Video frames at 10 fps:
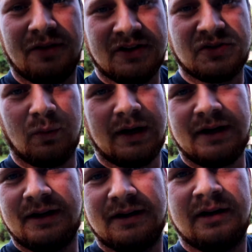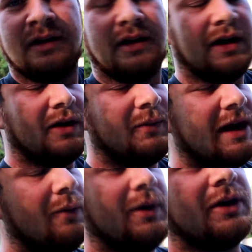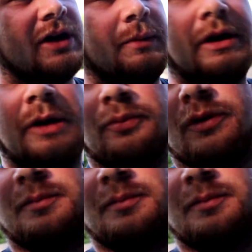this winter. We got winter coming up. We're in